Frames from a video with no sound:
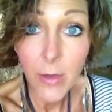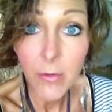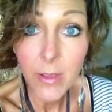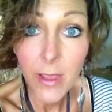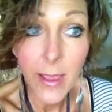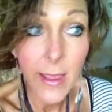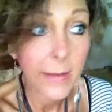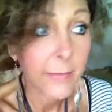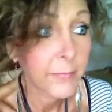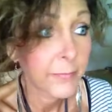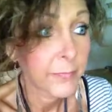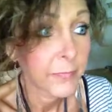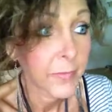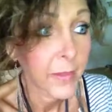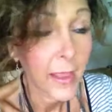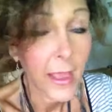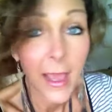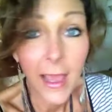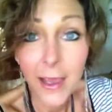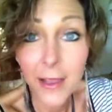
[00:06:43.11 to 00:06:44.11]
okay,
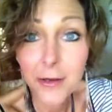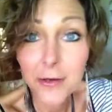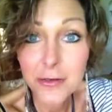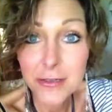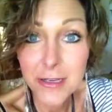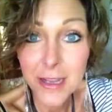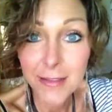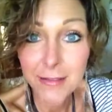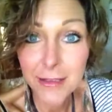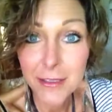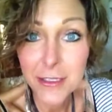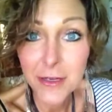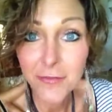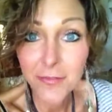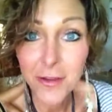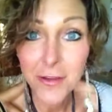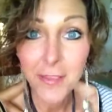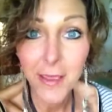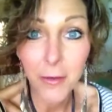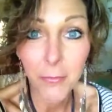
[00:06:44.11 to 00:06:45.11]
I understand that you
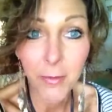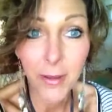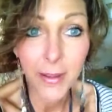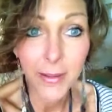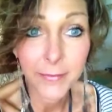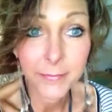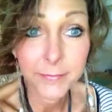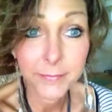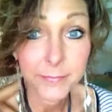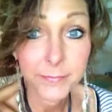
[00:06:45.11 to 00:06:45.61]
feel that way.